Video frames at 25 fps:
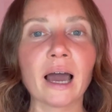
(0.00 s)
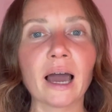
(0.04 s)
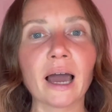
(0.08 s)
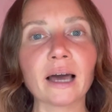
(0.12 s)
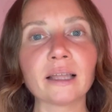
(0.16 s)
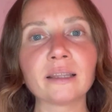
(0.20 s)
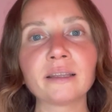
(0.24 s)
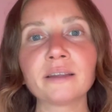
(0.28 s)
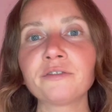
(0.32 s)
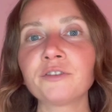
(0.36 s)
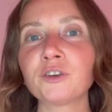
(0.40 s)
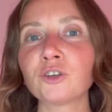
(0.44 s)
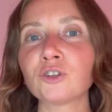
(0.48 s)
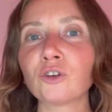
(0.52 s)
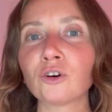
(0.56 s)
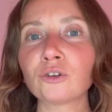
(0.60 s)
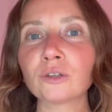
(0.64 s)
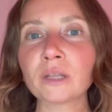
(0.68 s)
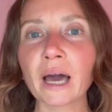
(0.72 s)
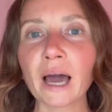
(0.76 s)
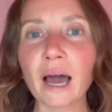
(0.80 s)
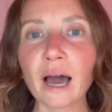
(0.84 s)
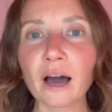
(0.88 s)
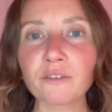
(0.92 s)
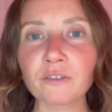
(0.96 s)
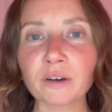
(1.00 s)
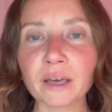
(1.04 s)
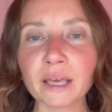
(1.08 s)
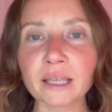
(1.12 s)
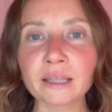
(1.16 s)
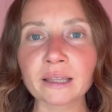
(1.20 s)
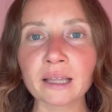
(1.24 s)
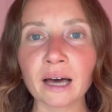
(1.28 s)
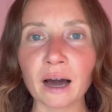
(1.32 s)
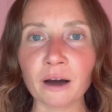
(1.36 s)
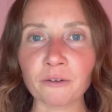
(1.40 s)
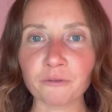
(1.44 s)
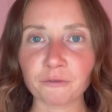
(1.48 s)
And if you don't have
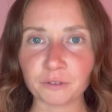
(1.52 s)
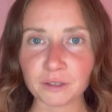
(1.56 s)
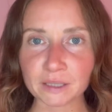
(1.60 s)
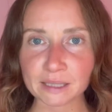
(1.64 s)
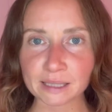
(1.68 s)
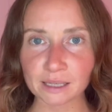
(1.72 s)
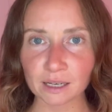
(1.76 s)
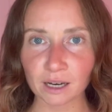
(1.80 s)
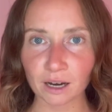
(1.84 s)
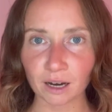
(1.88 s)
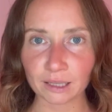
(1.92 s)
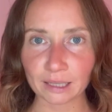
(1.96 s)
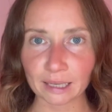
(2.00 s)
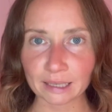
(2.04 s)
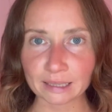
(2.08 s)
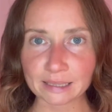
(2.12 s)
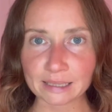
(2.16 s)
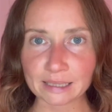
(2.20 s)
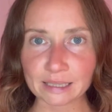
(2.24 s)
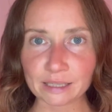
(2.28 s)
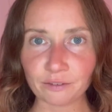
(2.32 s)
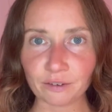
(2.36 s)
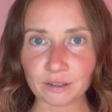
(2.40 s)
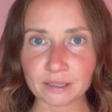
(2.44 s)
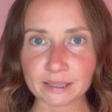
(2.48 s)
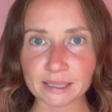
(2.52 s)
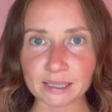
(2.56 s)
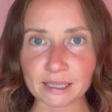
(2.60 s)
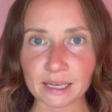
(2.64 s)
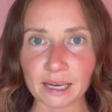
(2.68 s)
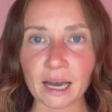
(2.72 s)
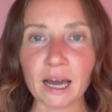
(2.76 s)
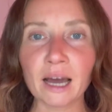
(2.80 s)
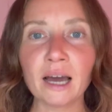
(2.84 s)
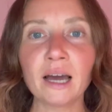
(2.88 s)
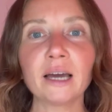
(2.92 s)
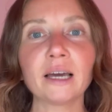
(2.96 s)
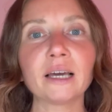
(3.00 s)
enough physical
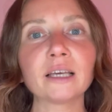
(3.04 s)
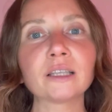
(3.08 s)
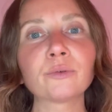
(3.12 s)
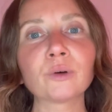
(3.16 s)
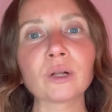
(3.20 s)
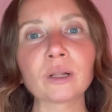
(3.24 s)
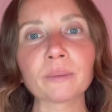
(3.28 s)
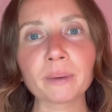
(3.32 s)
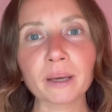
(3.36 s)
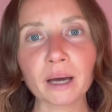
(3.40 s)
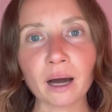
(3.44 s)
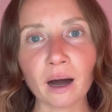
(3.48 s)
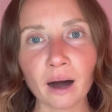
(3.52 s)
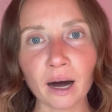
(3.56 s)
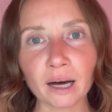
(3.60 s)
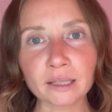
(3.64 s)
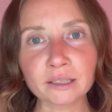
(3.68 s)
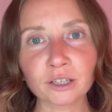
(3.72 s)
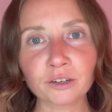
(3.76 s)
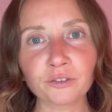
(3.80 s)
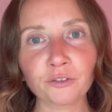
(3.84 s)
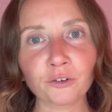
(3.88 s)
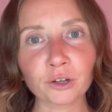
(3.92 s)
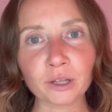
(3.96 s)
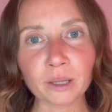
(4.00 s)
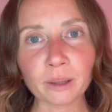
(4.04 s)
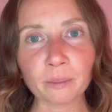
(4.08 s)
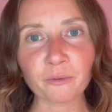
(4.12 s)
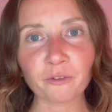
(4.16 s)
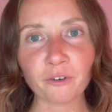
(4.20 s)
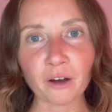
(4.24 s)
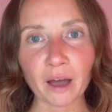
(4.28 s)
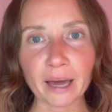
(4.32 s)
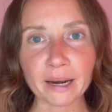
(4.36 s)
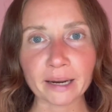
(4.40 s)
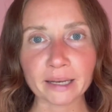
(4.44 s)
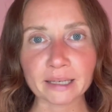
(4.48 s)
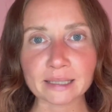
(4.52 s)
activity, it will be harder for
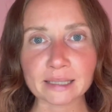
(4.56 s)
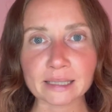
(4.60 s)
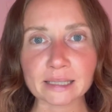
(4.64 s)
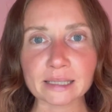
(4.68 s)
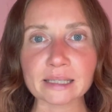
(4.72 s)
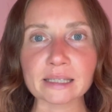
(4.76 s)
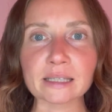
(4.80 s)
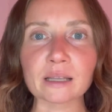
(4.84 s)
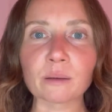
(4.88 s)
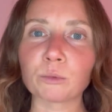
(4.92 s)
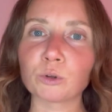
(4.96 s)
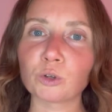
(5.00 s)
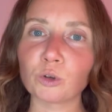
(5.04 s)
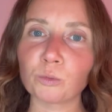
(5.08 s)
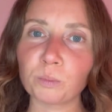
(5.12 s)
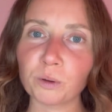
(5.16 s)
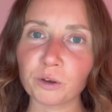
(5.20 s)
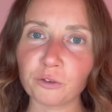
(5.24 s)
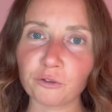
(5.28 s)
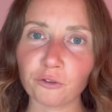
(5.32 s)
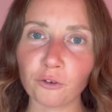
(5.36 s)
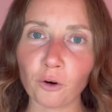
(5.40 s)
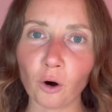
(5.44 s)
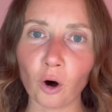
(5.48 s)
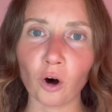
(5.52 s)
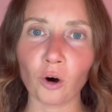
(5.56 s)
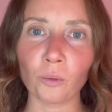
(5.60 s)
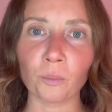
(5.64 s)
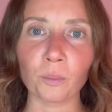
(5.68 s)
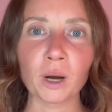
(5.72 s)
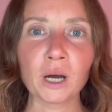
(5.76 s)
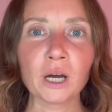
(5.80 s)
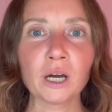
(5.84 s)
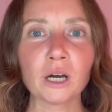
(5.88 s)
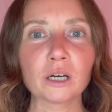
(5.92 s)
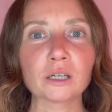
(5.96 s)
lymphatic system to perform.